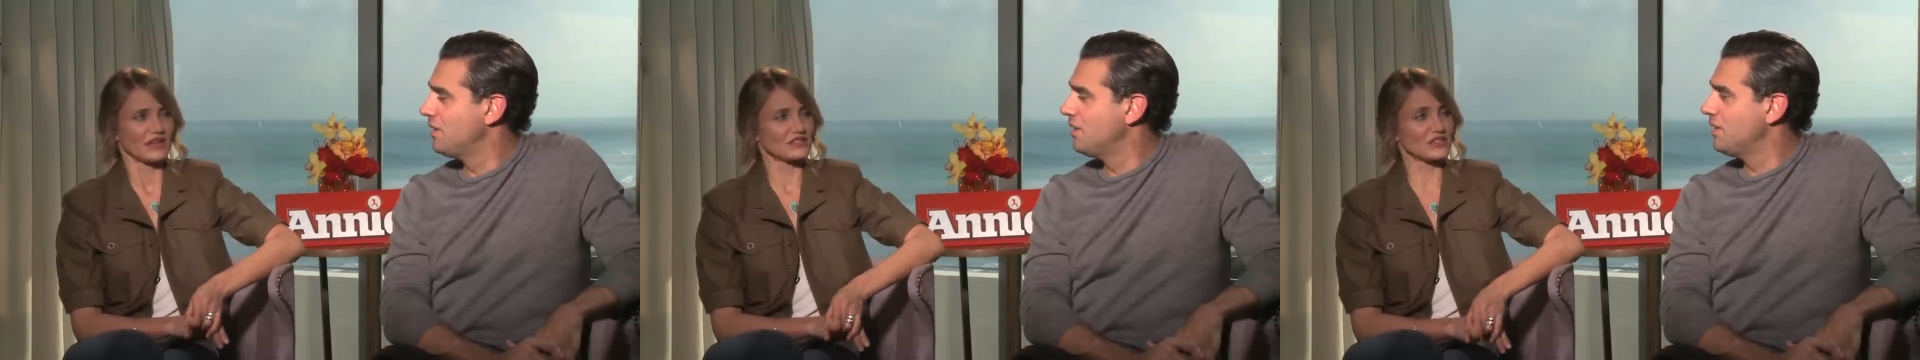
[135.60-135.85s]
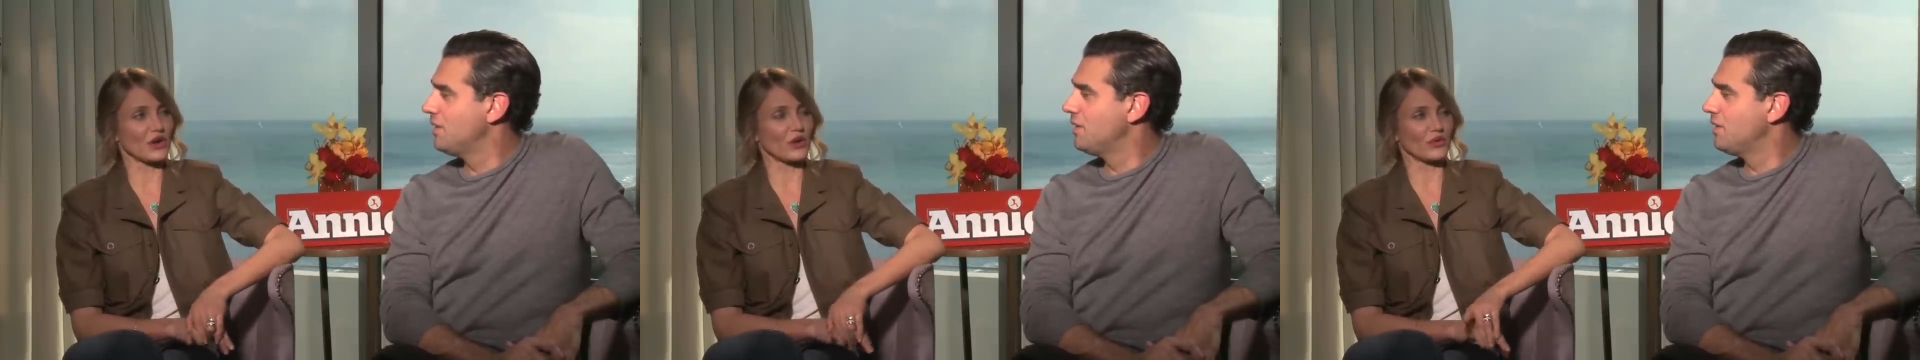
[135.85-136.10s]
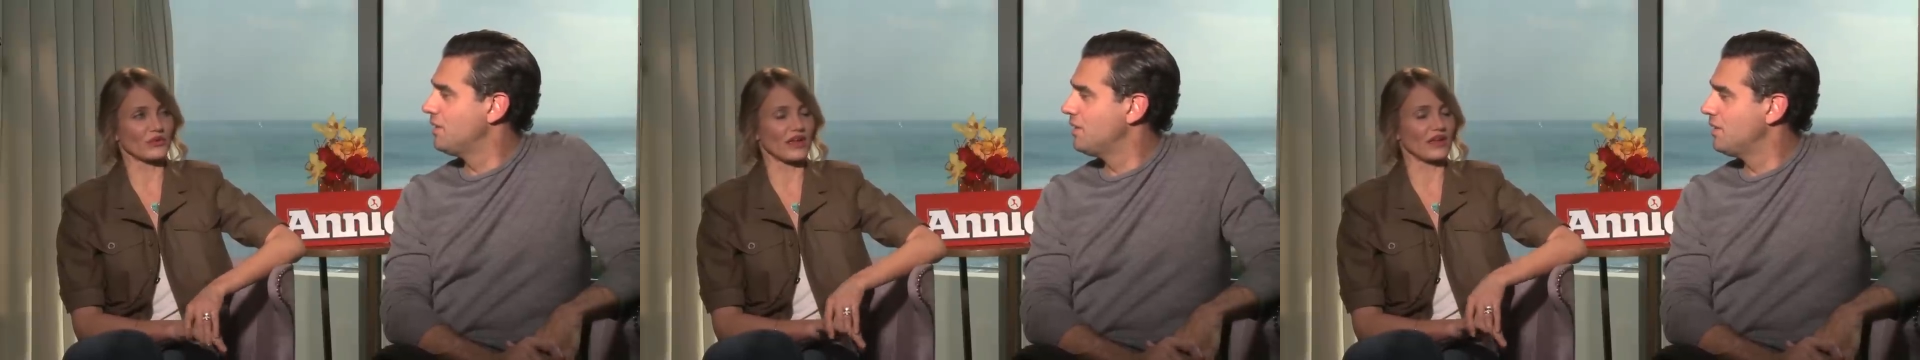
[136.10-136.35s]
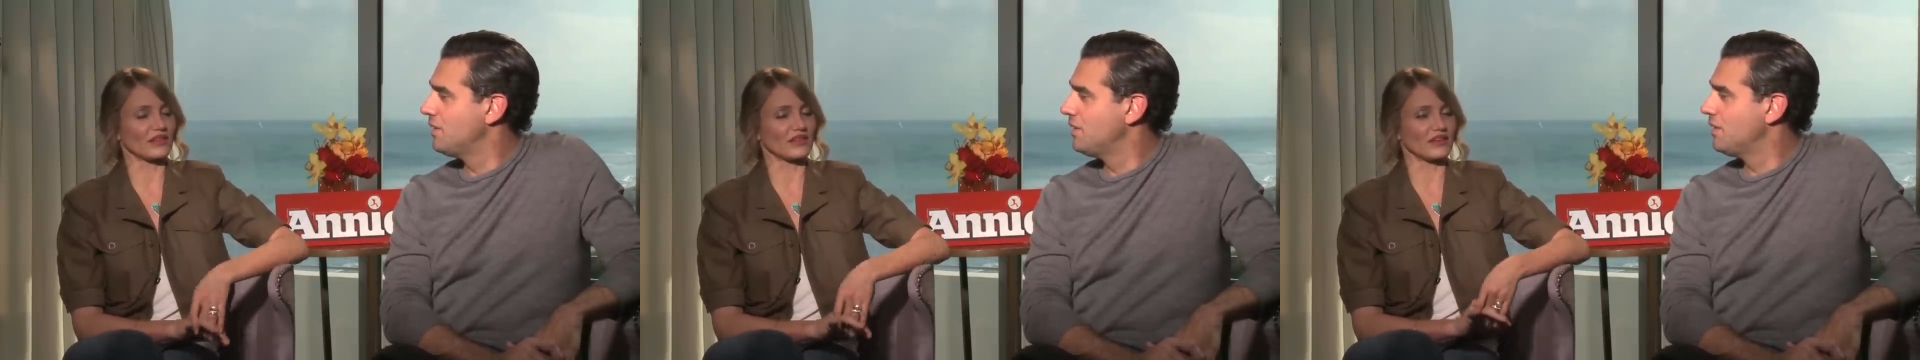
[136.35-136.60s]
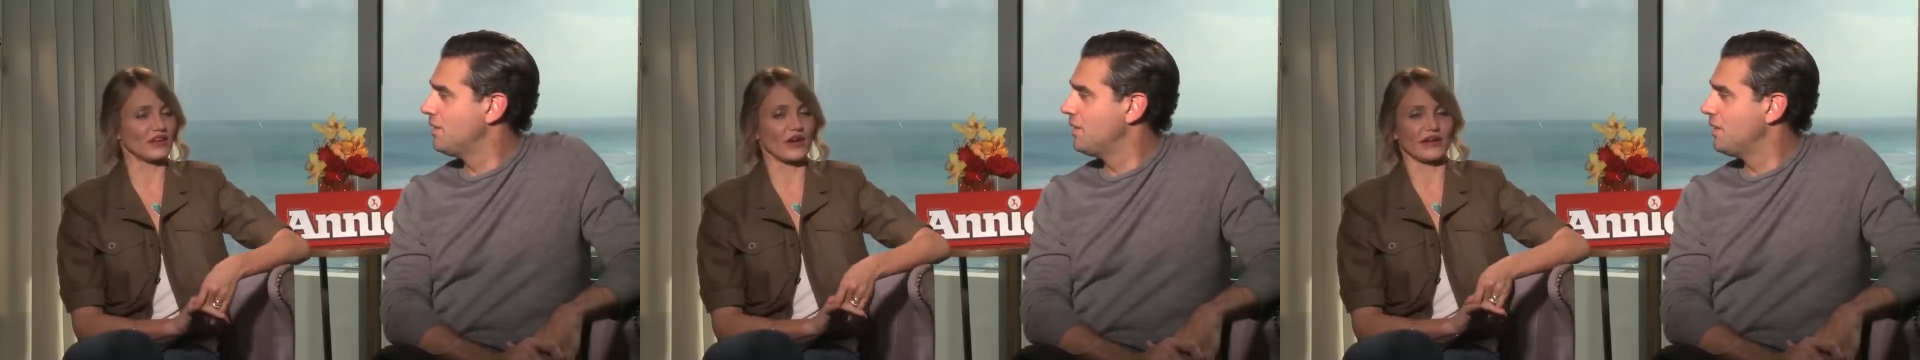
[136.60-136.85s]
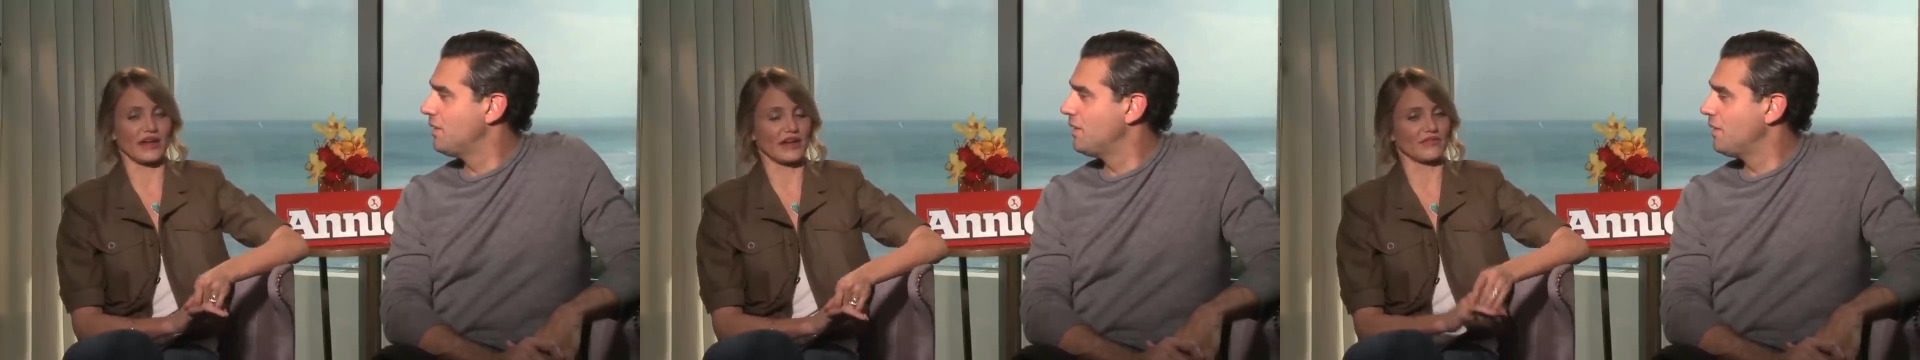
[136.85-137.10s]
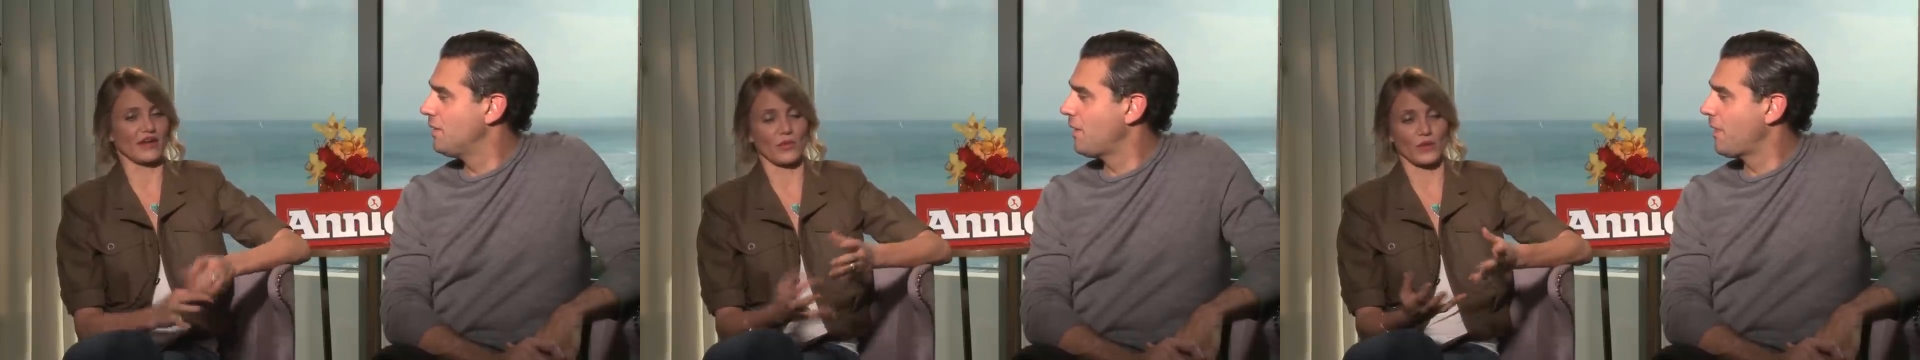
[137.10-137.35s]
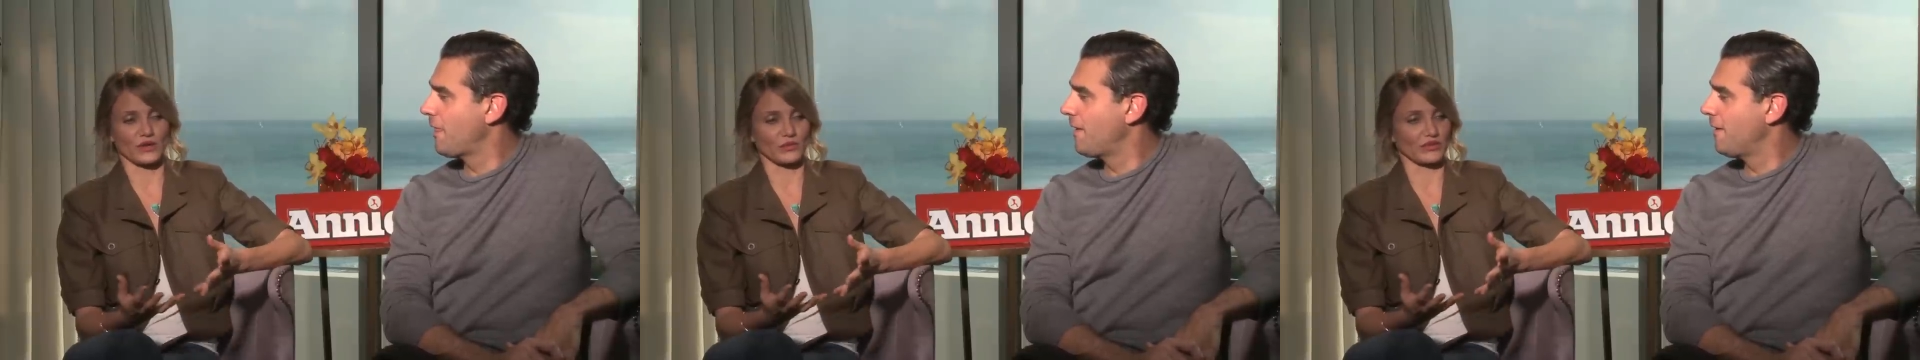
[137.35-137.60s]
Speaker 1: so they, you know, and
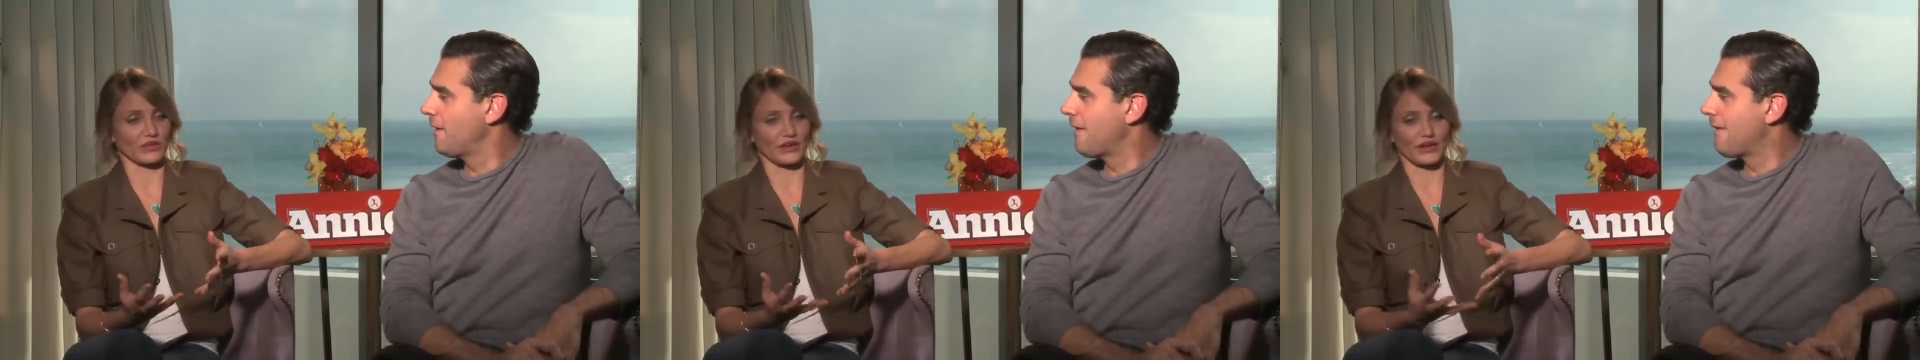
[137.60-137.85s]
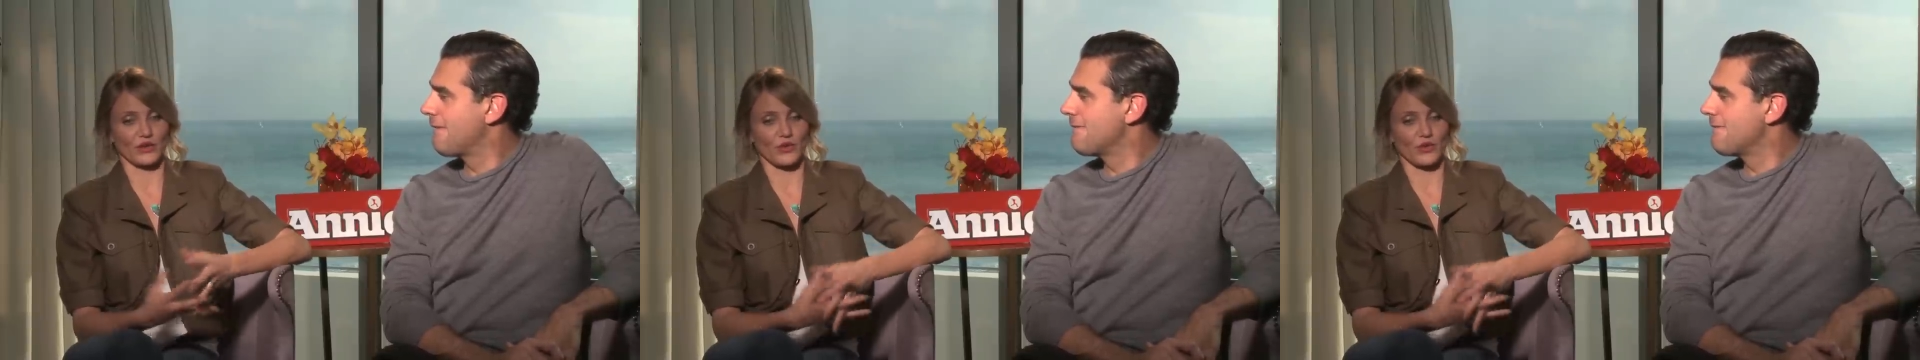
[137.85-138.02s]
I worked with a lot of